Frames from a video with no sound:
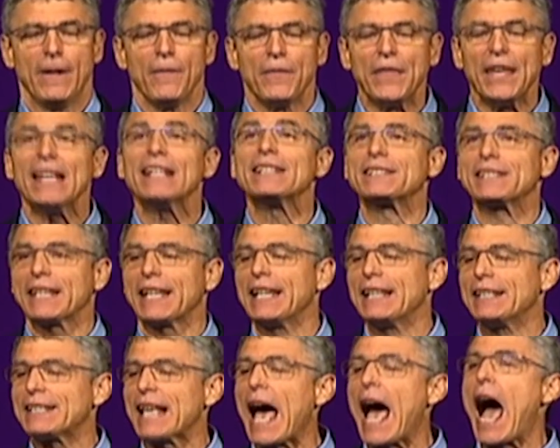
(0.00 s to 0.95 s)
This
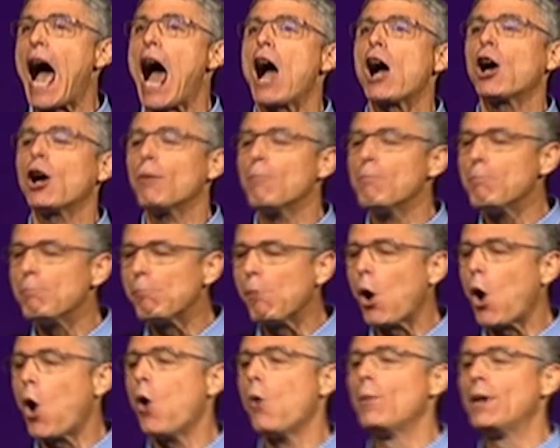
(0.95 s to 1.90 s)
is our
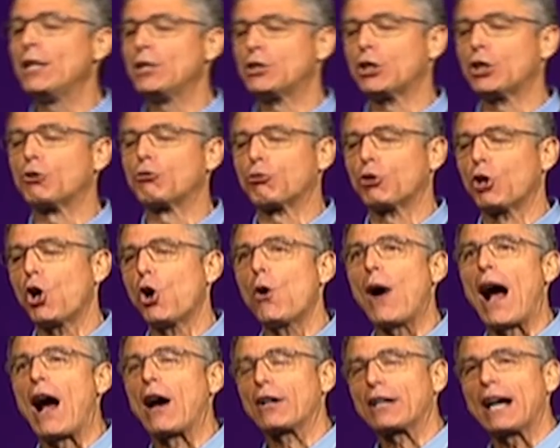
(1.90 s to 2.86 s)
moment to grow
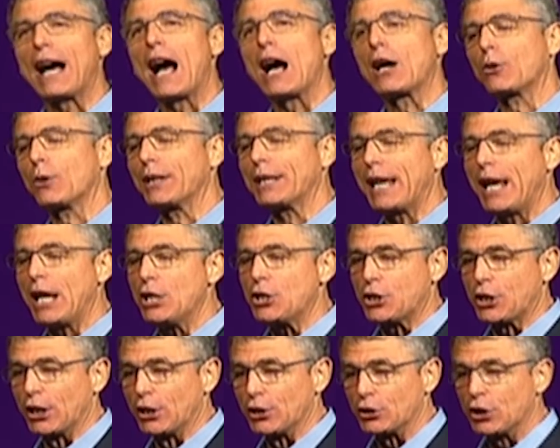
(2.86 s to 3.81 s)
our
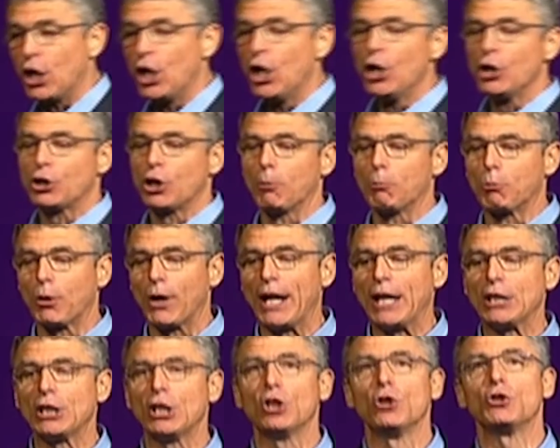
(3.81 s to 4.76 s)
congregations, to
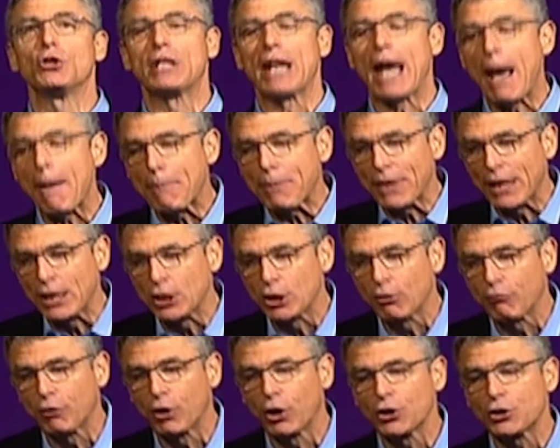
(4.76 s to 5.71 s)
bring new depth and
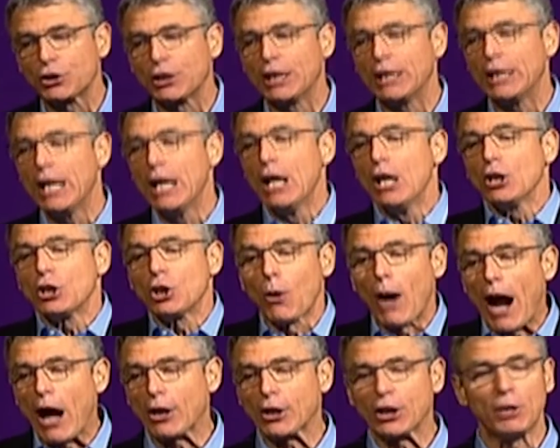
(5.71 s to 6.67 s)
diversity to
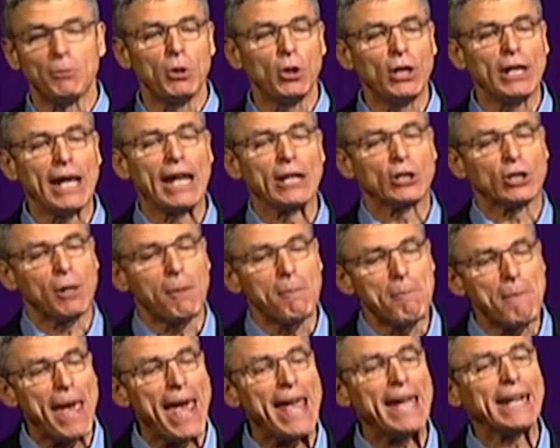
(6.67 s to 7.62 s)
our community, and to
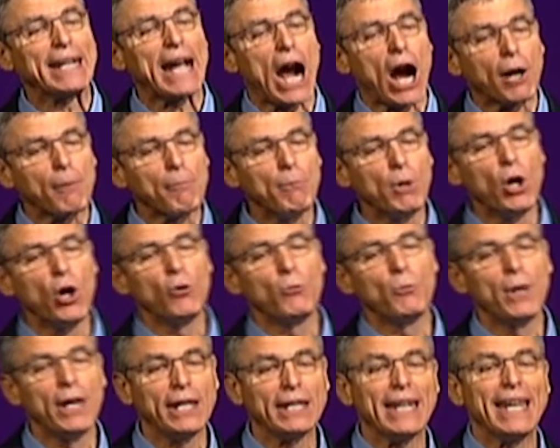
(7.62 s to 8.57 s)
make our
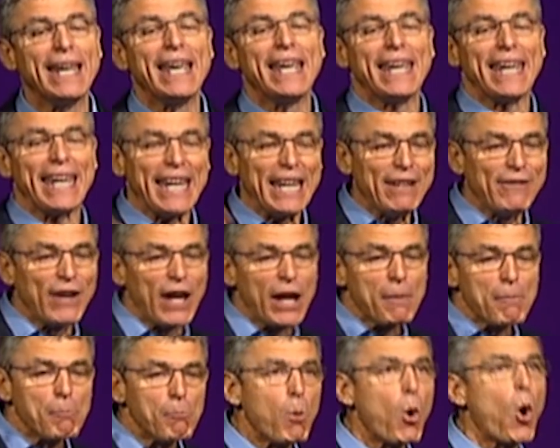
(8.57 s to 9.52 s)
movement
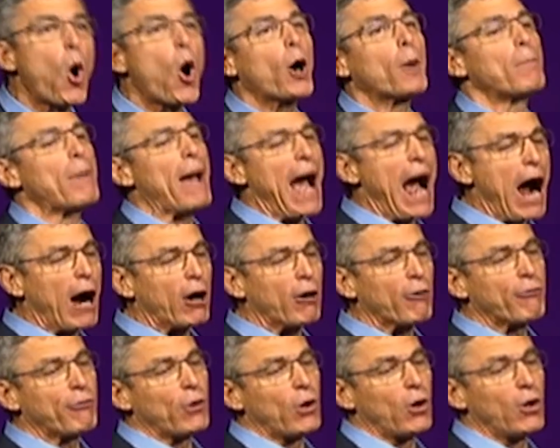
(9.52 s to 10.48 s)
even more
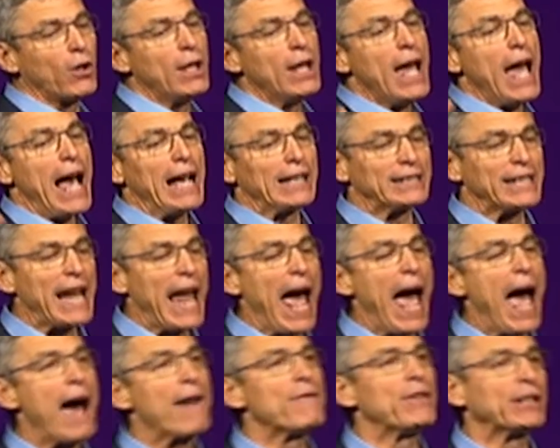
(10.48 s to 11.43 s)
powerful as an
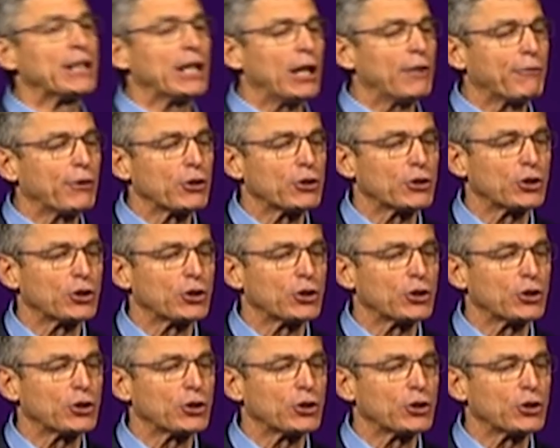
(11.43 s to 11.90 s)
advocate for